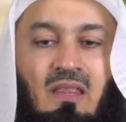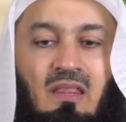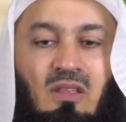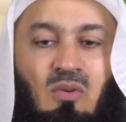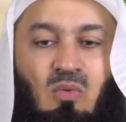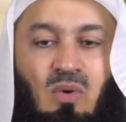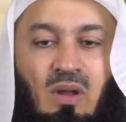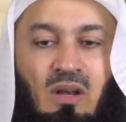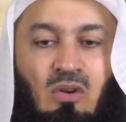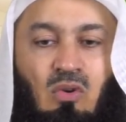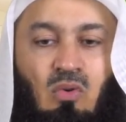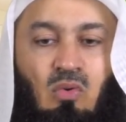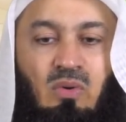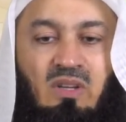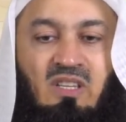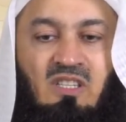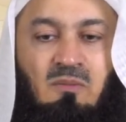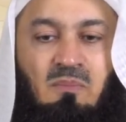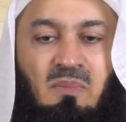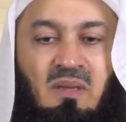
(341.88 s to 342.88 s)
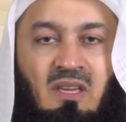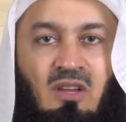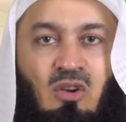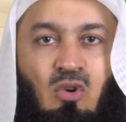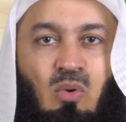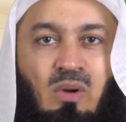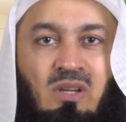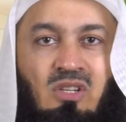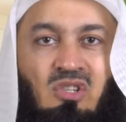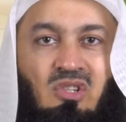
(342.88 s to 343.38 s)
The one who is being
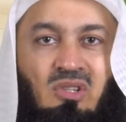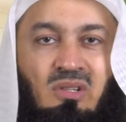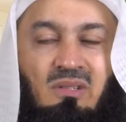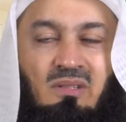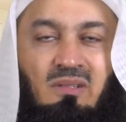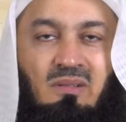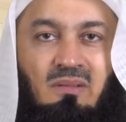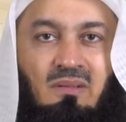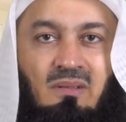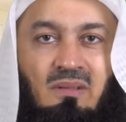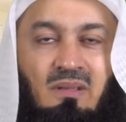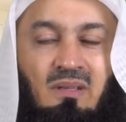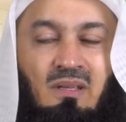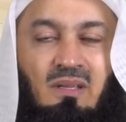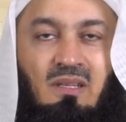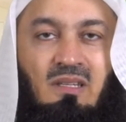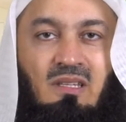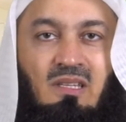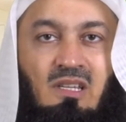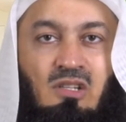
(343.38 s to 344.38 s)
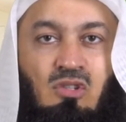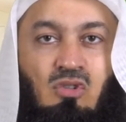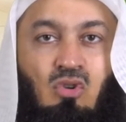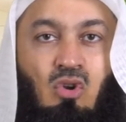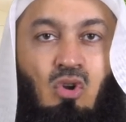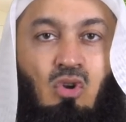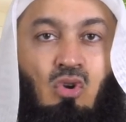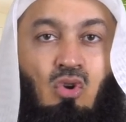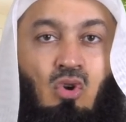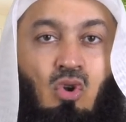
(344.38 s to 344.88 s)
questioned does
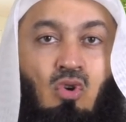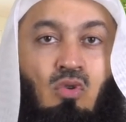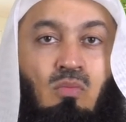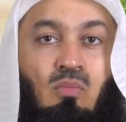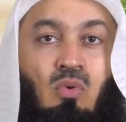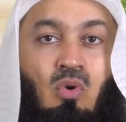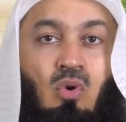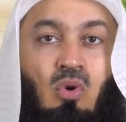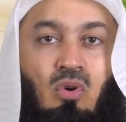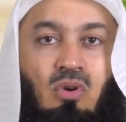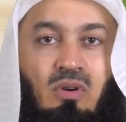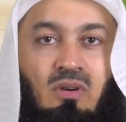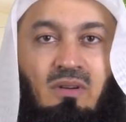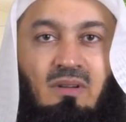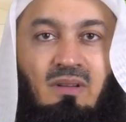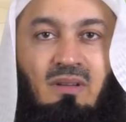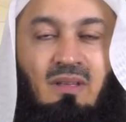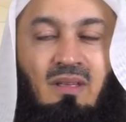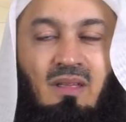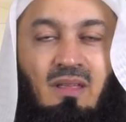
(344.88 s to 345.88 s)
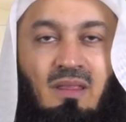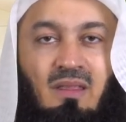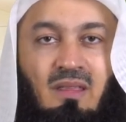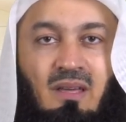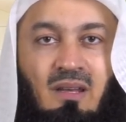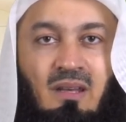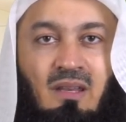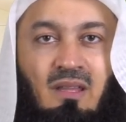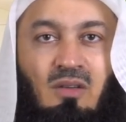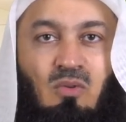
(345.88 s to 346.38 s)
not know more
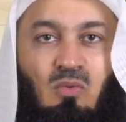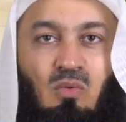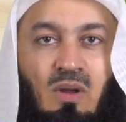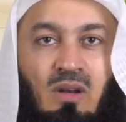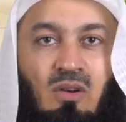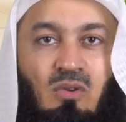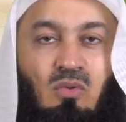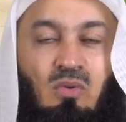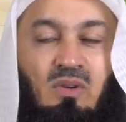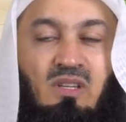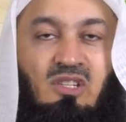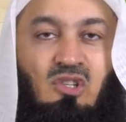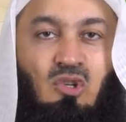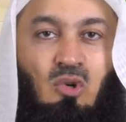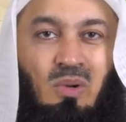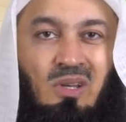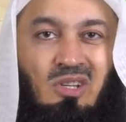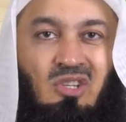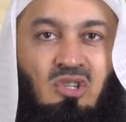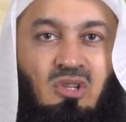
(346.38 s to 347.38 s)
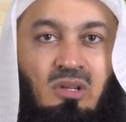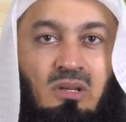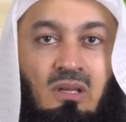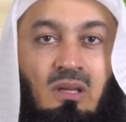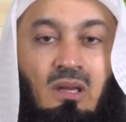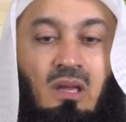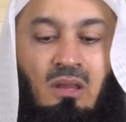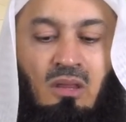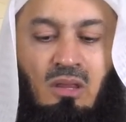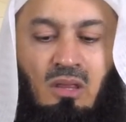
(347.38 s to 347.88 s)
than the one who is
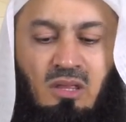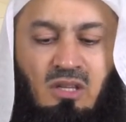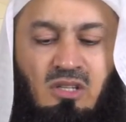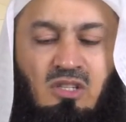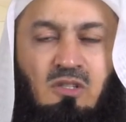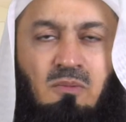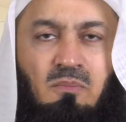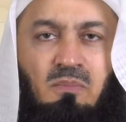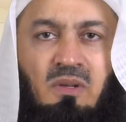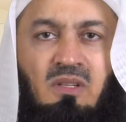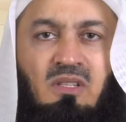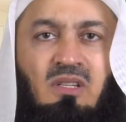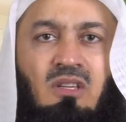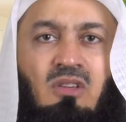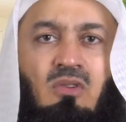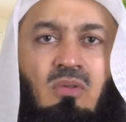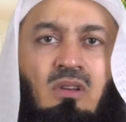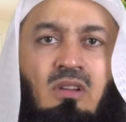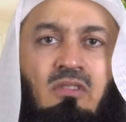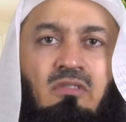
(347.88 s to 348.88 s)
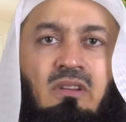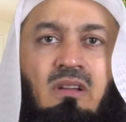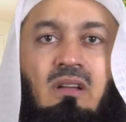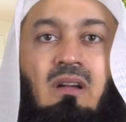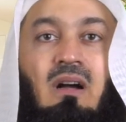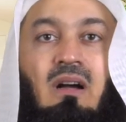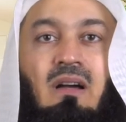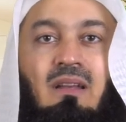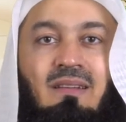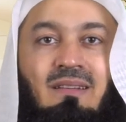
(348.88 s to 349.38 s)
questioning in this particular
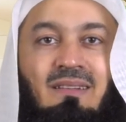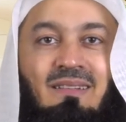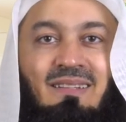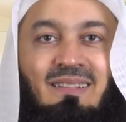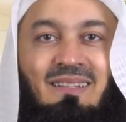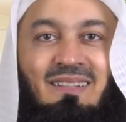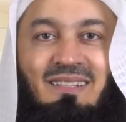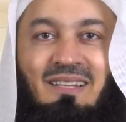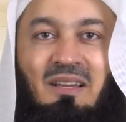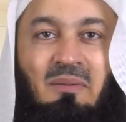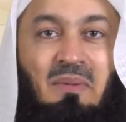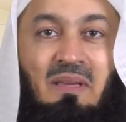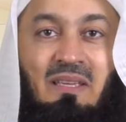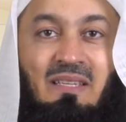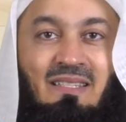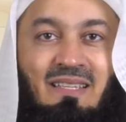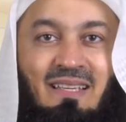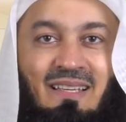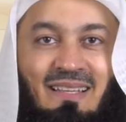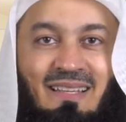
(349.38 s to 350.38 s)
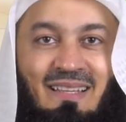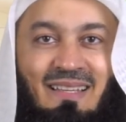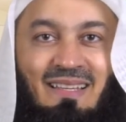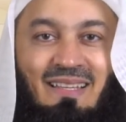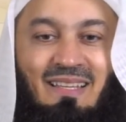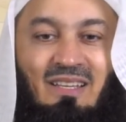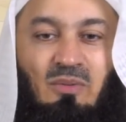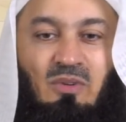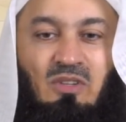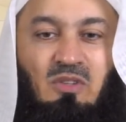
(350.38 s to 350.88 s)
regard. Amazing.
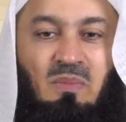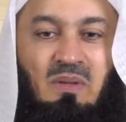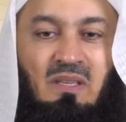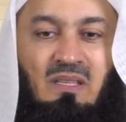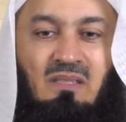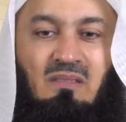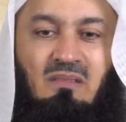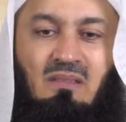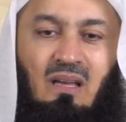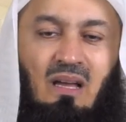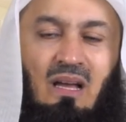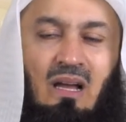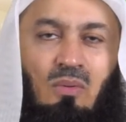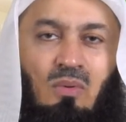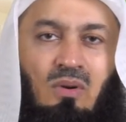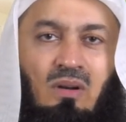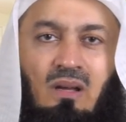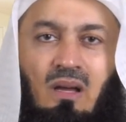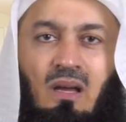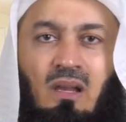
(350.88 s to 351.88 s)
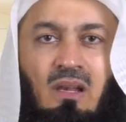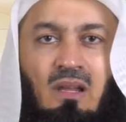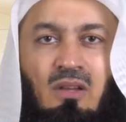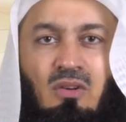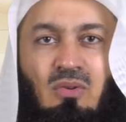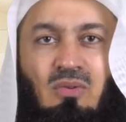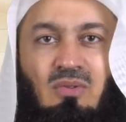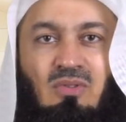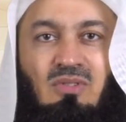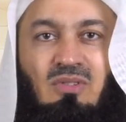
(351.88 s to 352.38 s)
Which means the hour, Allah
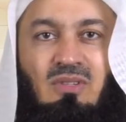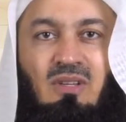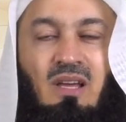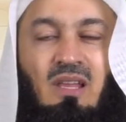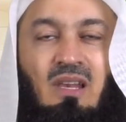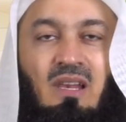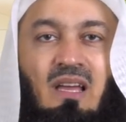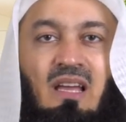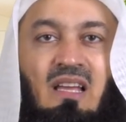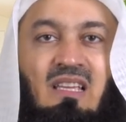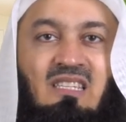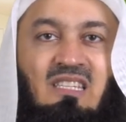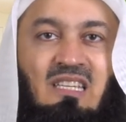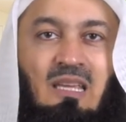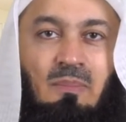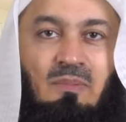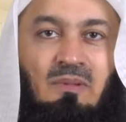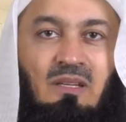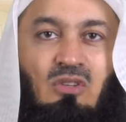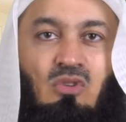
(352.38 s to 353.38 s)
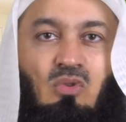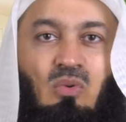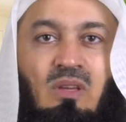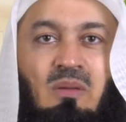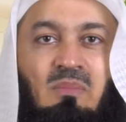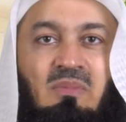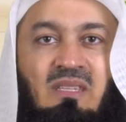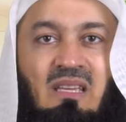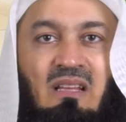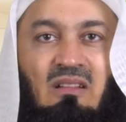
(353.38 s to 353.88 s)
knows. Allah has kept it to
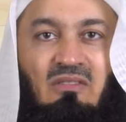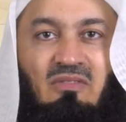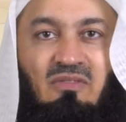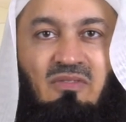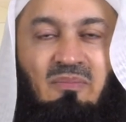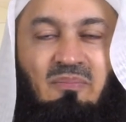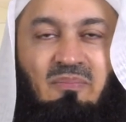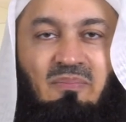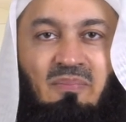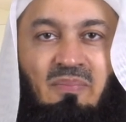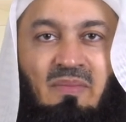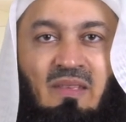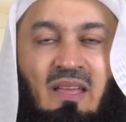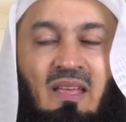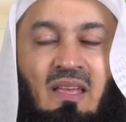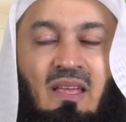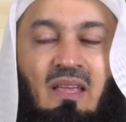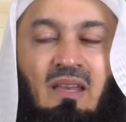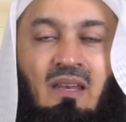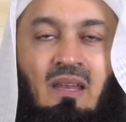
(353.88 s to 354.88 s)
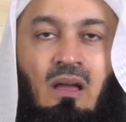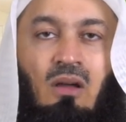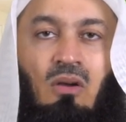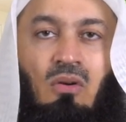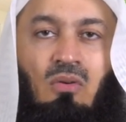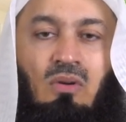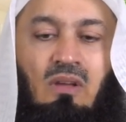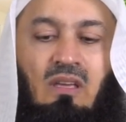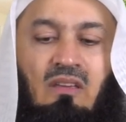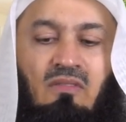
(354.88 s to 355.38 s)
Himself.
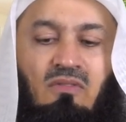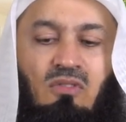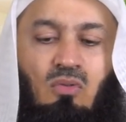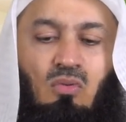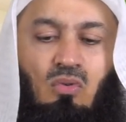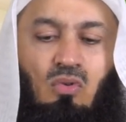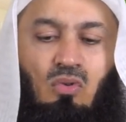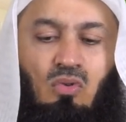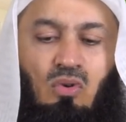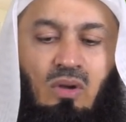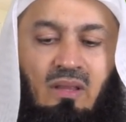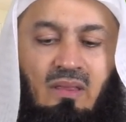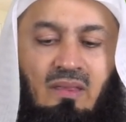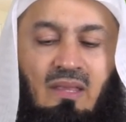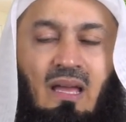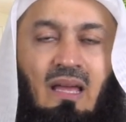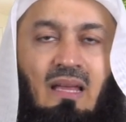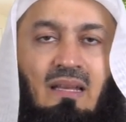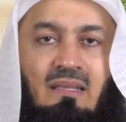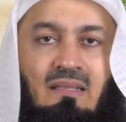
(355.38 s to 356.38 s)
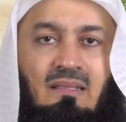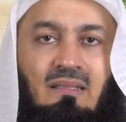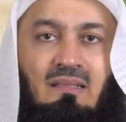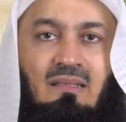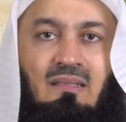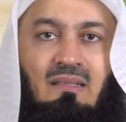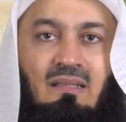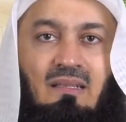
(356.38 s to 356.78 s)
Now, if you look at that,